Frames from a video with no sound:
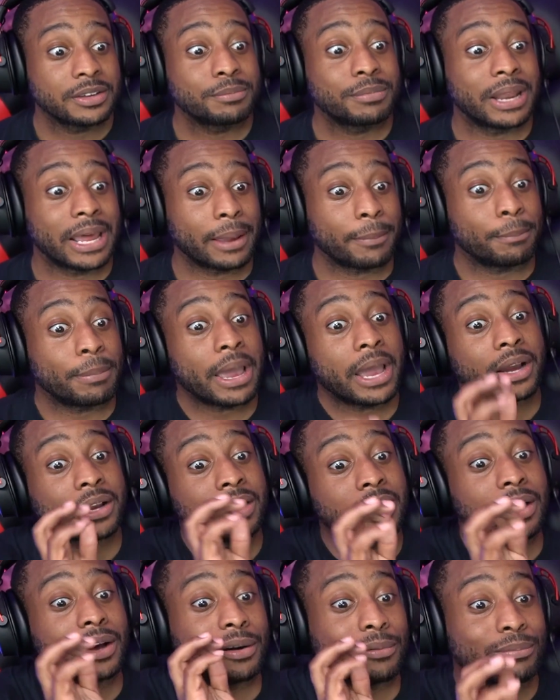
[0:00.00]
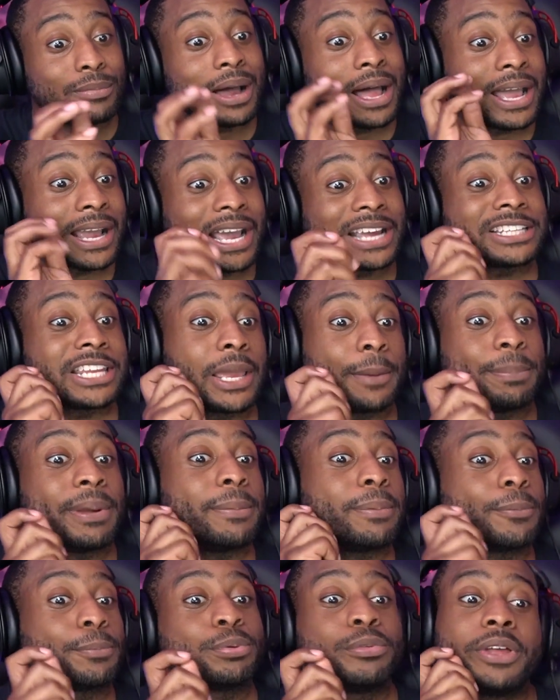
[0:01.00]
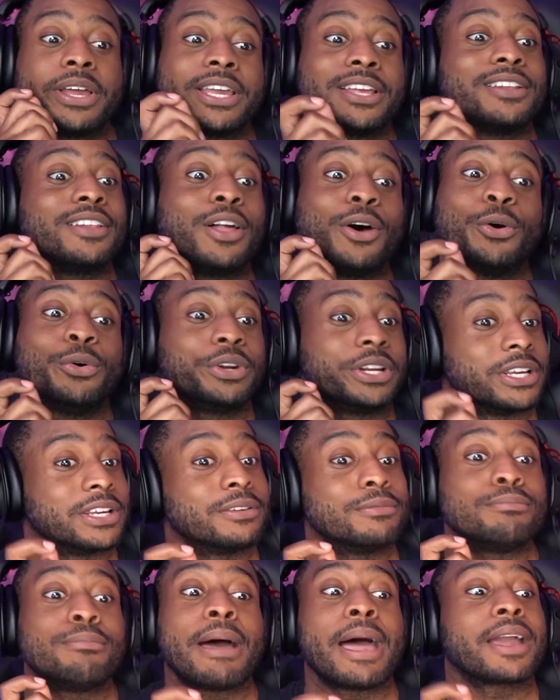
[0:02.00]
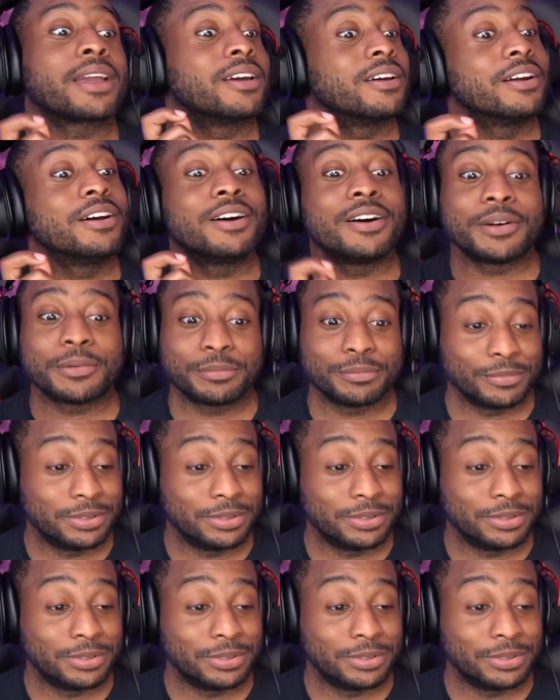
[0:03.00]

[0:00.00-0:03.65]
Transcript: like back up. I got that paper plane loaded. Back it up.